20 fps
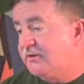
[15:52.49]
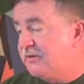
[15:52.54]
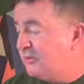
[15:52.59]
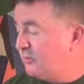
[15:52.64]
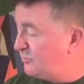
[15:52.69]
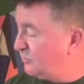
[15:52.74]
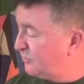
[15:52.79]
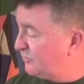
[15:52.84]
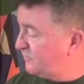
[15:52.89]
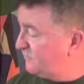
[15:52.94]
you
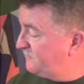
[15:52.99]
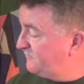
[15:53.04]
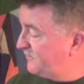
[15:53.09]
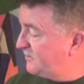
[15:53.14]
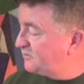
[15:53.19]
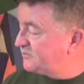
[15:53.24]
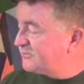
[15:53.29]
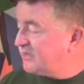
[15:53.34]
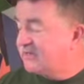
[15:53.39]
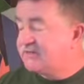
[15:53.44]
know what it
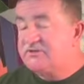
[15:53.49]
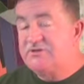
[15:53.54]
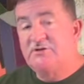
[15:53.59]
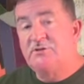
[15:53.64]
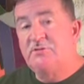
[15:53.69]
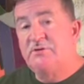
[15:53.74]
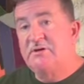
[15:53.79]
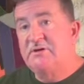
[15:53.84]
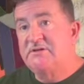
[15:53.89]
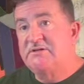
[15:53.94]
feels like to
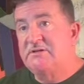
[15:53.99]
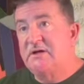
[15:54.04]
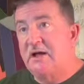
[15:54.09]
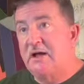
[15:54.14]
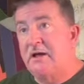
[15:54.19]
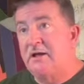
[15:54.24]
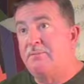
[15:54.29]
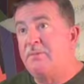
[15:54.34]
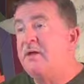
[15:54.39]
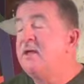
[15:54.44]
do it in
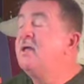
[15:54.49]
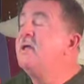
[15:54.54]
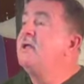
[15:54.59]
time,